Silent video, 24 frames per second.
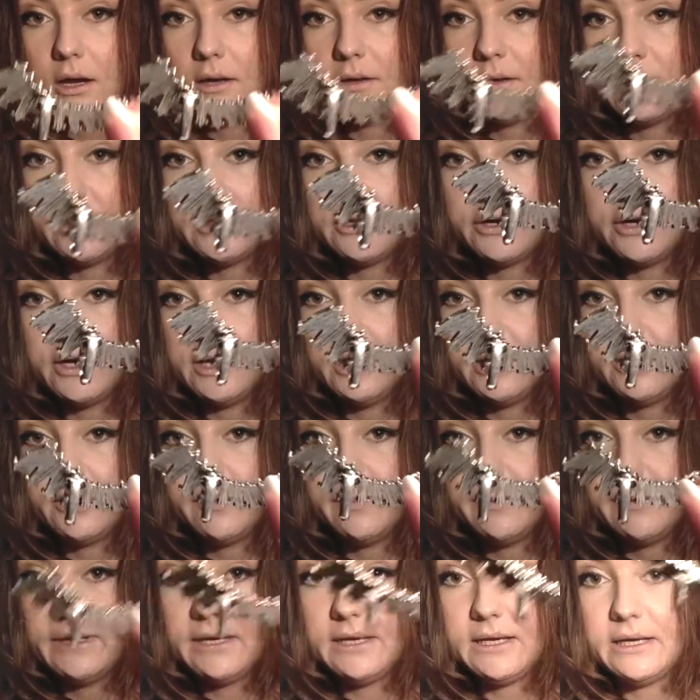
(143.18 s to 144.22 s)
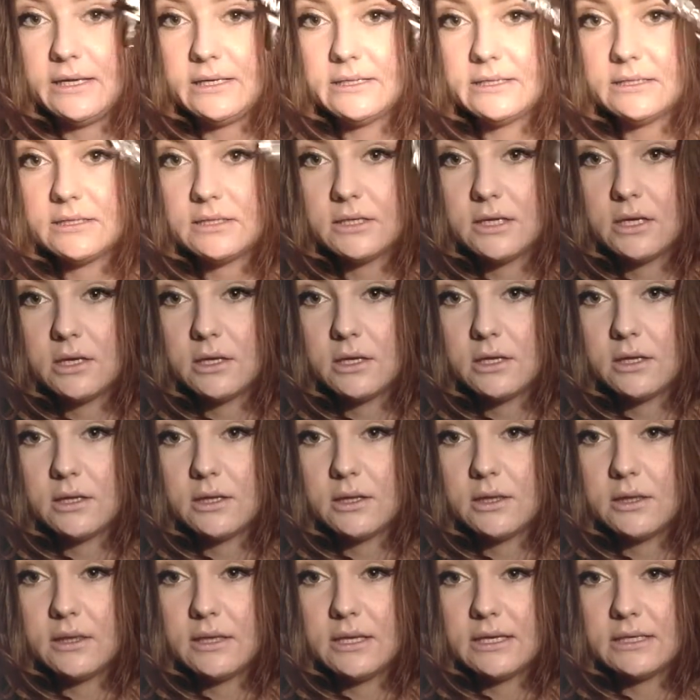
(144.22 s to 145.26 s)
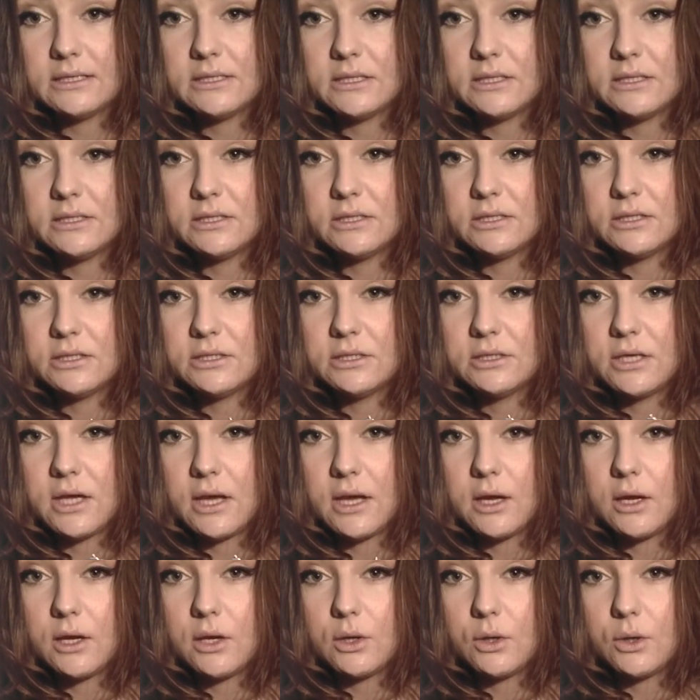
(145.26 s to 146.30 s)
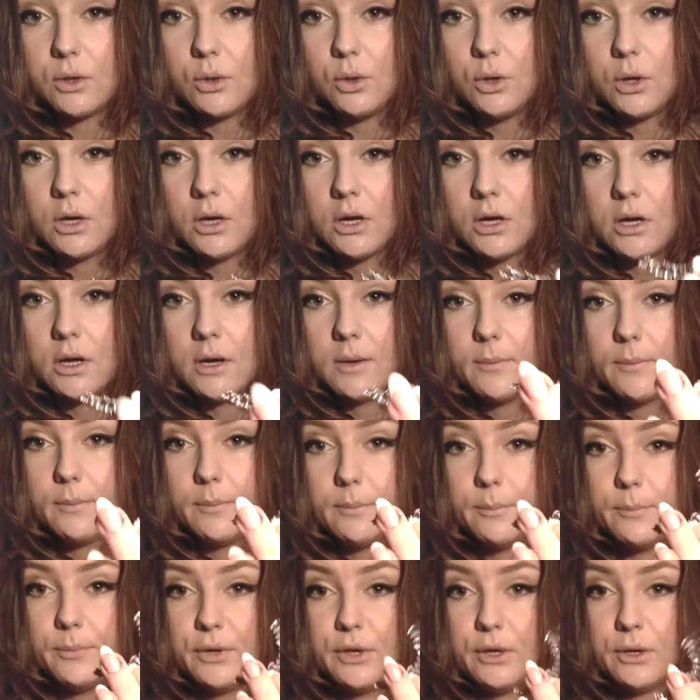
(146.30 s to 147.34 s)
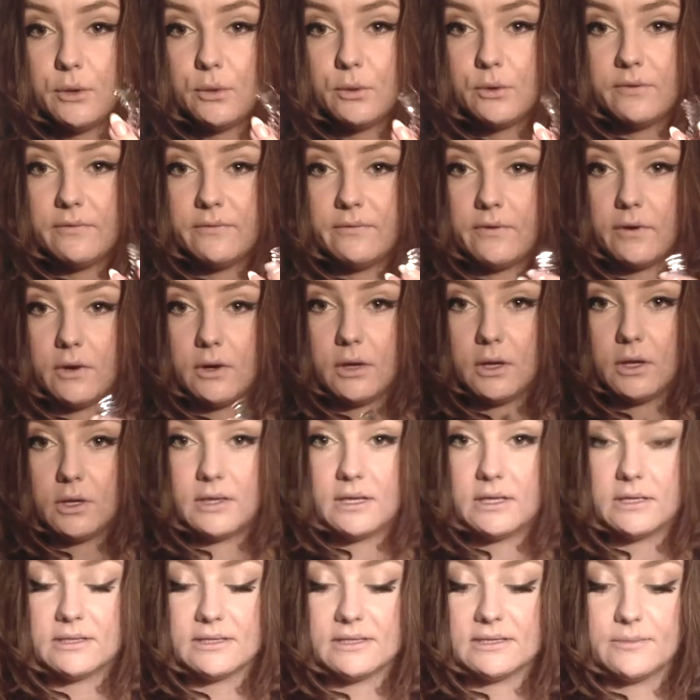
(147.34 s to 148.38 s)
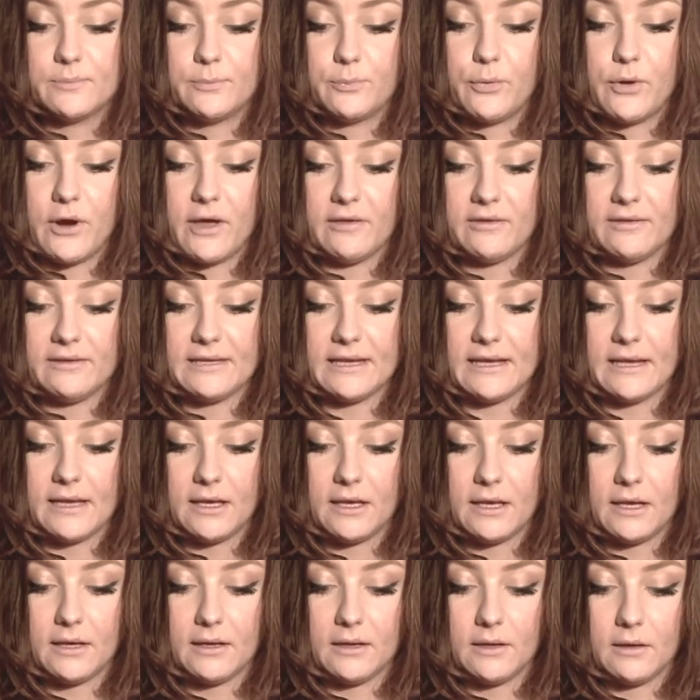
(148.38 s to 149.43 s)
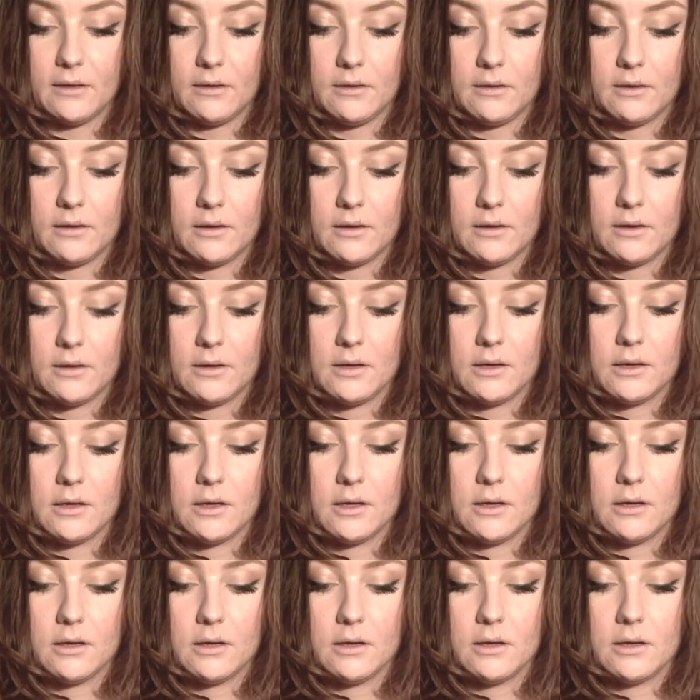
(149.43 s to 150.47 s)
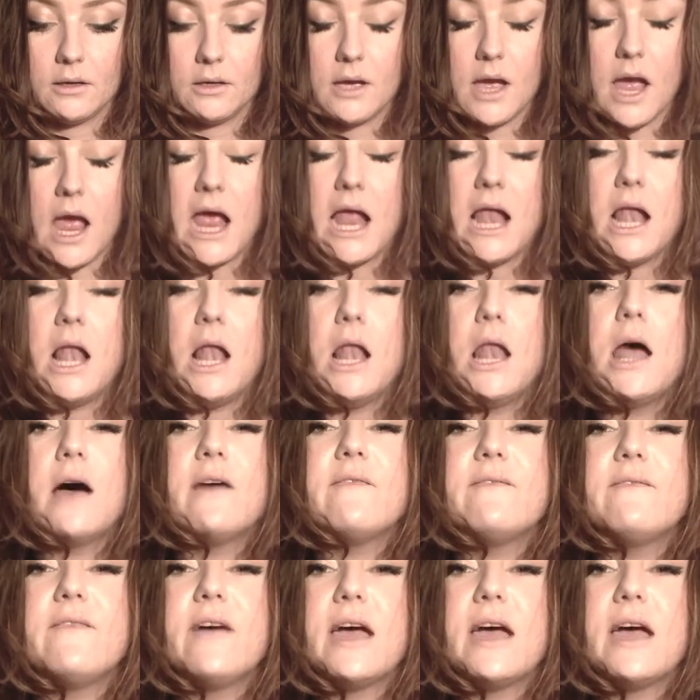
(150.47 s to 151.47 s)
Another earpiece. This is so beautiful. This is breathtaking. I love